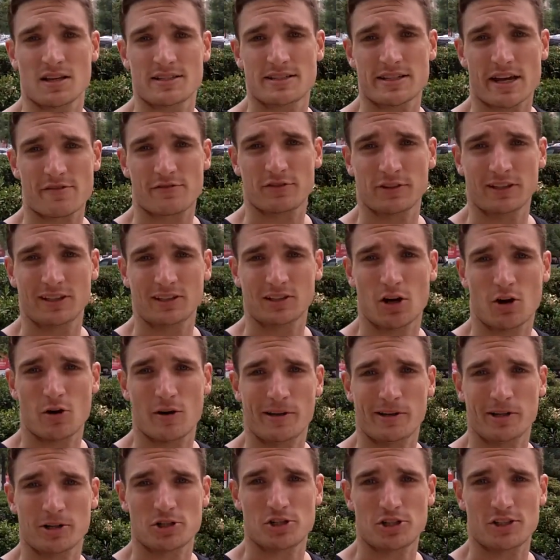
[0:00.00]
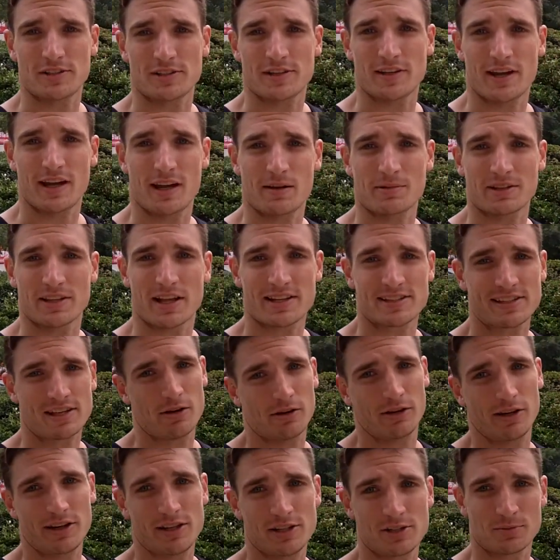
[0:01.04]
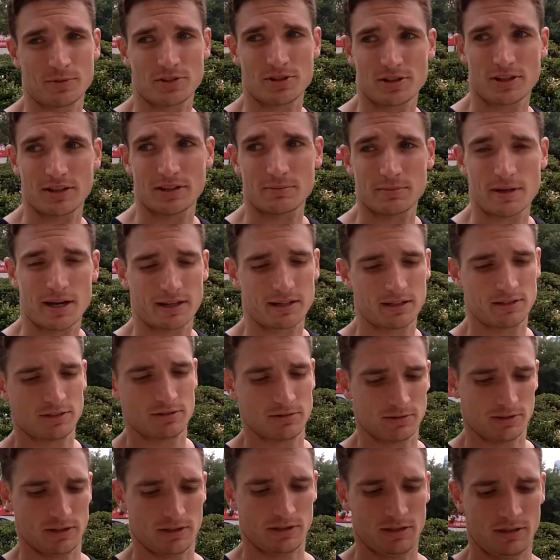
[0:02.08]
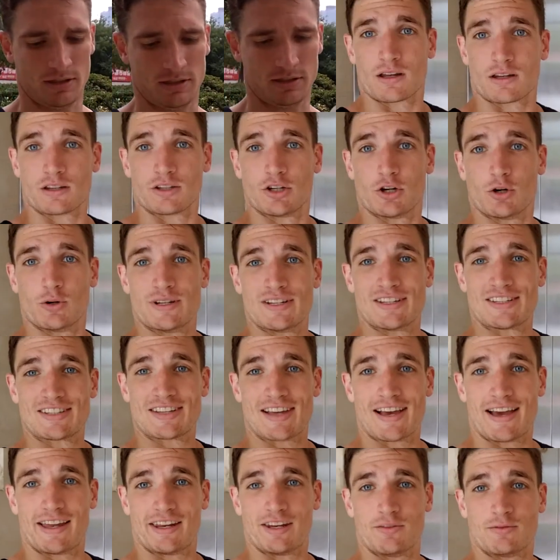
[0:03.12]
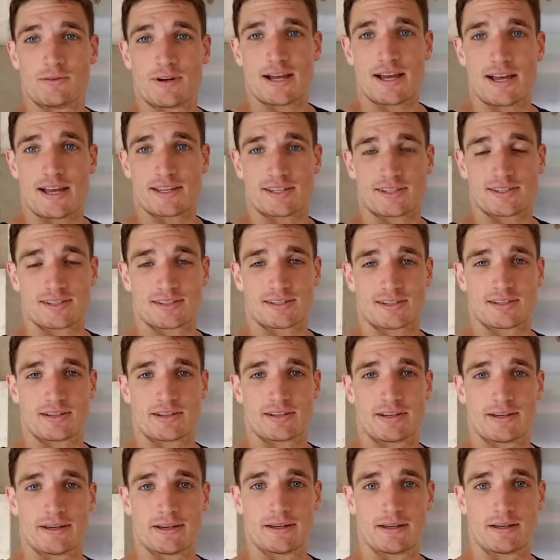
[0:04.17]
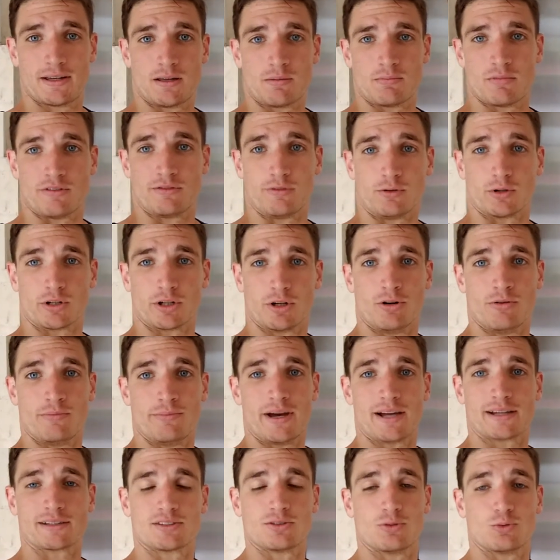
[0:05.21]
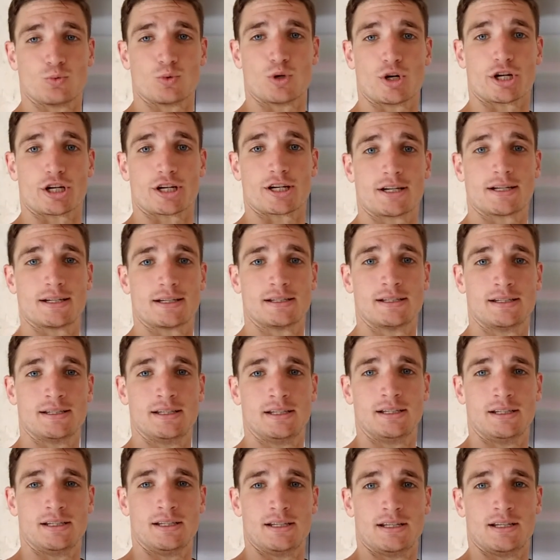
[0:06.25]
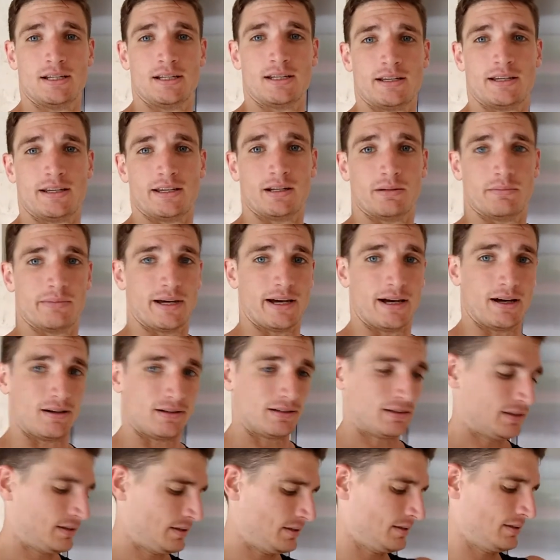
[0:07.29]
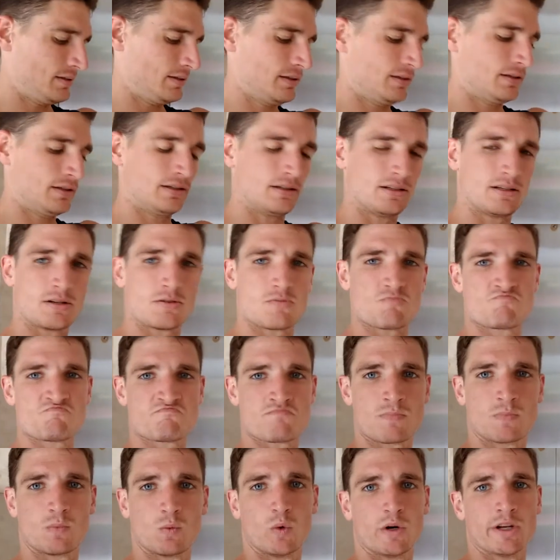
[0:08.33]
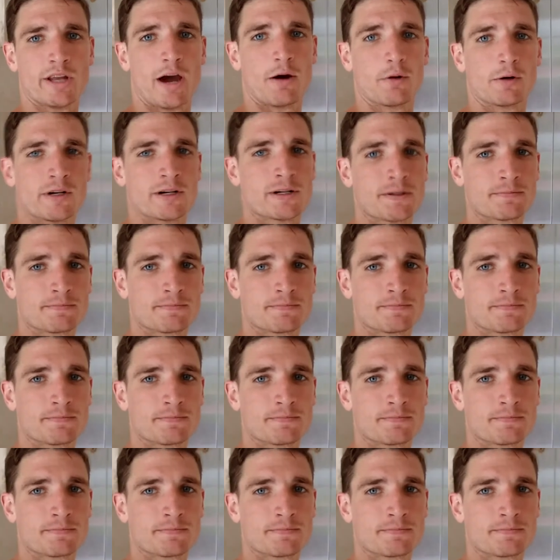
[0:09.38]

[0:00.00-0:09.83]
Definitely low energy today, but that's how it is when you're getting back into it. You can go inside and rest before going back to work in about 1 hour.